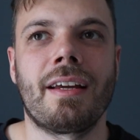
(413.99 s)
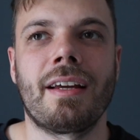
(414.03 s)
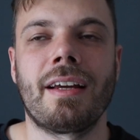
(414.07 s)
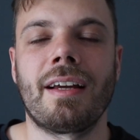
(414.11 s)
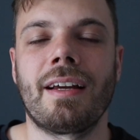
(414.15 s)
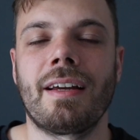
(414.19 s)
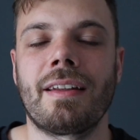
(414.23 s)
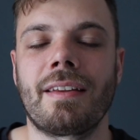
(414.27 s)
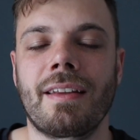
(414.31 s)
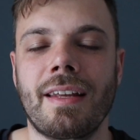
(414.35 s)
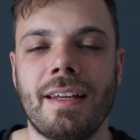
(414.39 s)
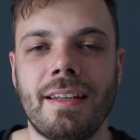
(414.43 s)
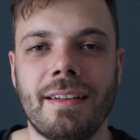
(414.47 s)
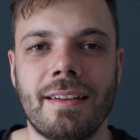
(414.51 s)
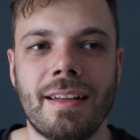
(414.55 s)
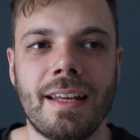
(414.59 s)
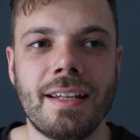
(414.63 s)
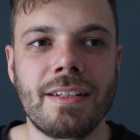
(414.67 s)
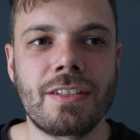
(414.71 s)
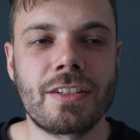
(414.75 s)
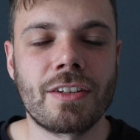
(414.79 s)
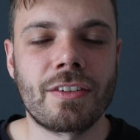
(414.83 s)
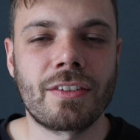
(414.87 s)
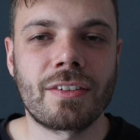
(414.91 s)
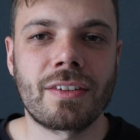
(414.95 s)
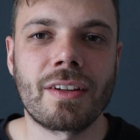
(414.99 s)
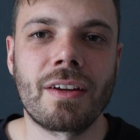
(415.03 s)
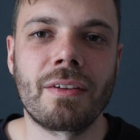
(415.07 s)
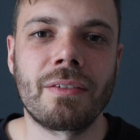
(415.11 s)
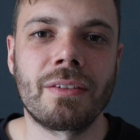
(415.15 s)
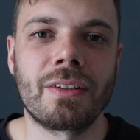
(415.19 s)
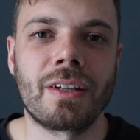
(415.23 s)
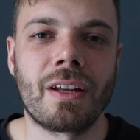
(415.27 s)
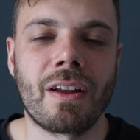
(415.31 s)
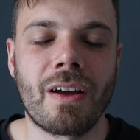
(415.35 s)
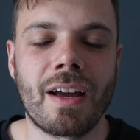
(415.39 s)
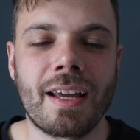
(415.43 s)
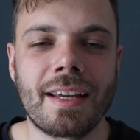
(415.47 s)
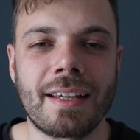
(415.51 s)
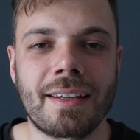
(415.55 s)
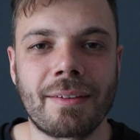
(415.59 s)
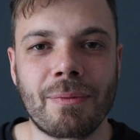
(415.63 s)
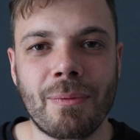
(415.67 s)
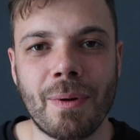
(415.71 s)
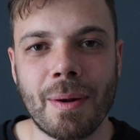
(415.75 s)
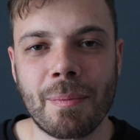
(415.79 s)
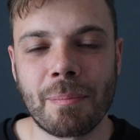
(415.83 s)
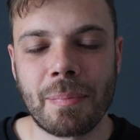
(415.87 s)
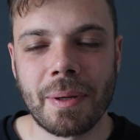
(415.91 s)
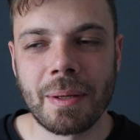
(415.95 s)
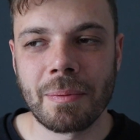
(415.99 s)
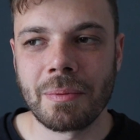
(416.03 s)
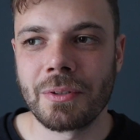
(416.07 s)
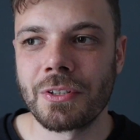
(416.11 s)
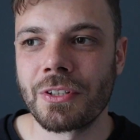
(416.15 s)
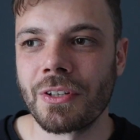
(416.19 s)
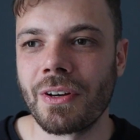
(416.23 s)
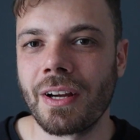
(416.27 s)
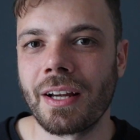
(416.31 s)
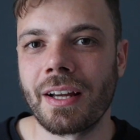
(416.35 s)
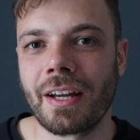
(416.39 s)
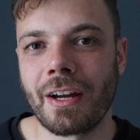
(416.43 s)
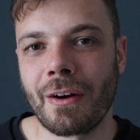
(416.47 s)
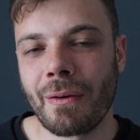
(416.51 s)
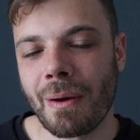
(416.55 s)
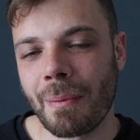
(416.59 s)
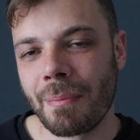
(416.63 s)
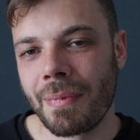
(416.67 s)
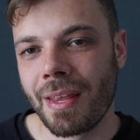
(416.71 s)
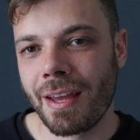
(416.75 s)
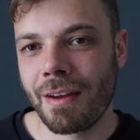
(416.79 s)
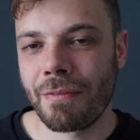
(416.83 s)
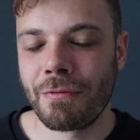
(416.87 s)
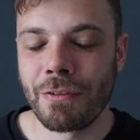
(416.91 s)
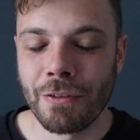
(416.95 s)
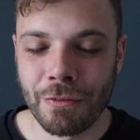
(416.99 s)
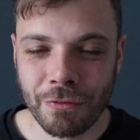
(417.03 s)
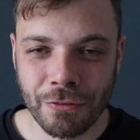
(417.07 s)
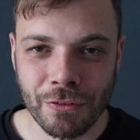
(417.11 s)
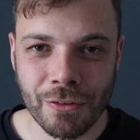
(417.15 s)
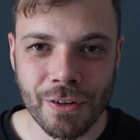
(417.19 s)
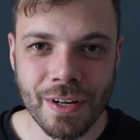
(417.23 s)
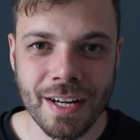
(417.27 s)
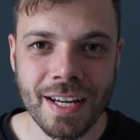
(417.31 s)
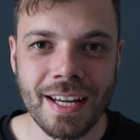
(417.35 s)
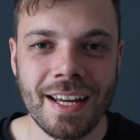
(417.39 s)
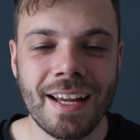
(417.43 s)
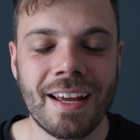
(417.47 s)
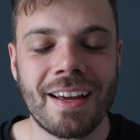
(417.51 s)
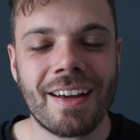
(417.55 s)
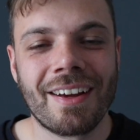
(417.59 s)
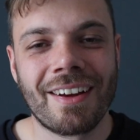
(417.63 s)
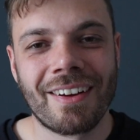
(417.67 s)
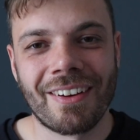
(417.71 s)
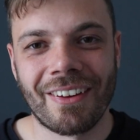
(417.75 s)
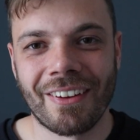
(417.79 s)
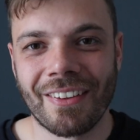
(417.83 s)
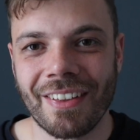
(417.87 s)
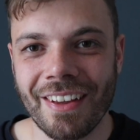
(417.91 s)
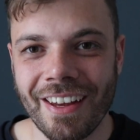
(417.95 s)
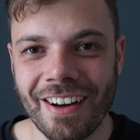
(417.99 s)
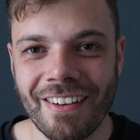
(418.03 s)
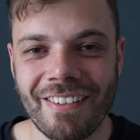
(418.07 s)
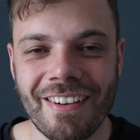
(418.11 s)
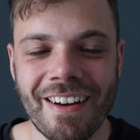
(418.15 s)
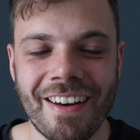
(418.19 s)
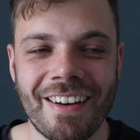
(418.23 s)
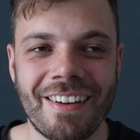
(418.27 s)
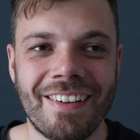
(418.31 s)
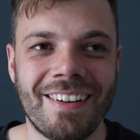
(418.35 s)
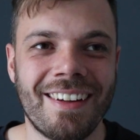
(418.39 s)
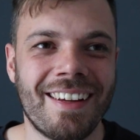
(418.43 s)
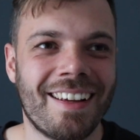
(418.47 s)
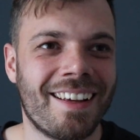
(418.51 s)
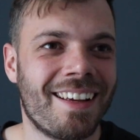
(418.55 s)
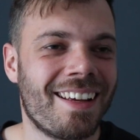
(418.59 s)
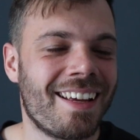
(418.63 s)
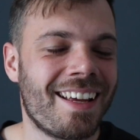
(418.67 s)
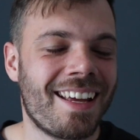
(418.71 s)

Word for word: They just don't like when people try and go up there for free on their own.